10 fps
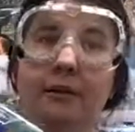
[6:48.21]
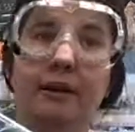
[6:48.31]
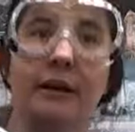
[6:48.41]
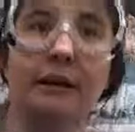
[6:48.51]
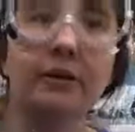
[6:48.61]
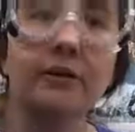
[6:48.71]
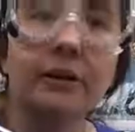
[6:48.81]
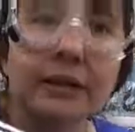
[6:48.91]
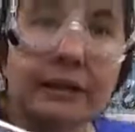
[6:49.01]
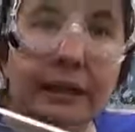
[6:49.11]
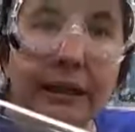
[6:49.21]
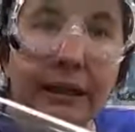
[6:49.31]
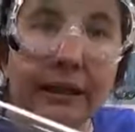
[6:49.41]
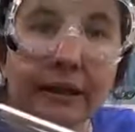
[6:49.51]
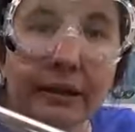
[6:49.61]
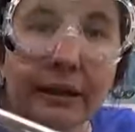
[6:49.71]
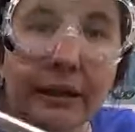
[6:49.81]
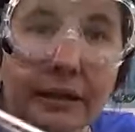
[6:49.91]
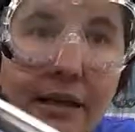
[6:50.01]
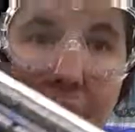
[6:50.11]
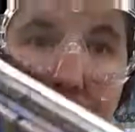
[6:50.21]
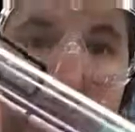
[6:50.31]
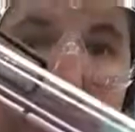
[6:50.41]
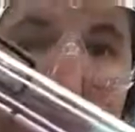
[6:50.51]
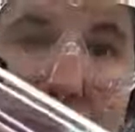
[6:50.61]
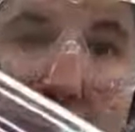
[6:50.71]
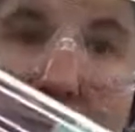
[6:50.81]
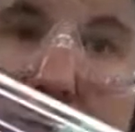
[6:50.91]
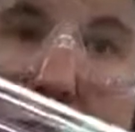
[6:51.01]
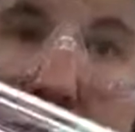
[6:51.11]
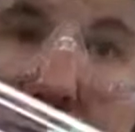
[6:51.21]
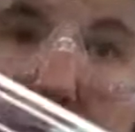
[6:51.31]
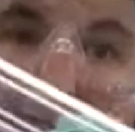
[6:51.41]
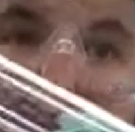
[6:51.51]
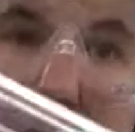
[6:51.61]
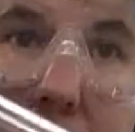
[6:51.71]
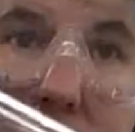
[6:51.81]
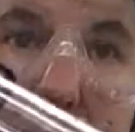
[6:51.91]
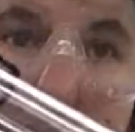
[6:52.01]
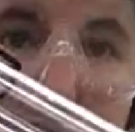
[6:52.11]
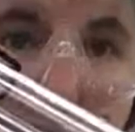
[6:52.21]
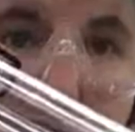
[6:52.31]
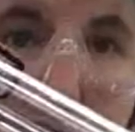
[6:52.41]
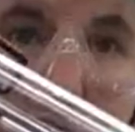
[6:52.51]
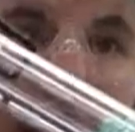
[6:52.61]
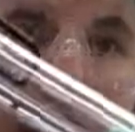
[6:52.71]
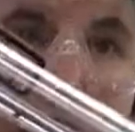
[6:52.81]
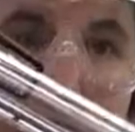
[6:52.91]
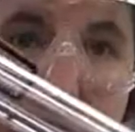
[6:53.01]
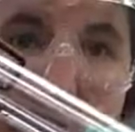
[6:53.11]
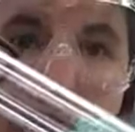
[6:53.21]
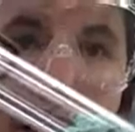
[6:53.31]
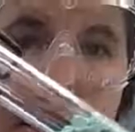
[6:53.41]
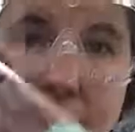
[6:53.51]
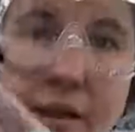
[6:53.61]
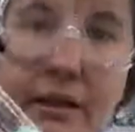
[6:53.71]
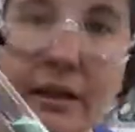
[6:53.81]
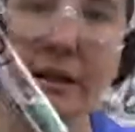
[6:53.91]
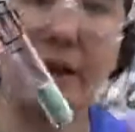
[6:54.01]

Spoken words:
And you can see it is a bluish teal solid. It's kind of and it's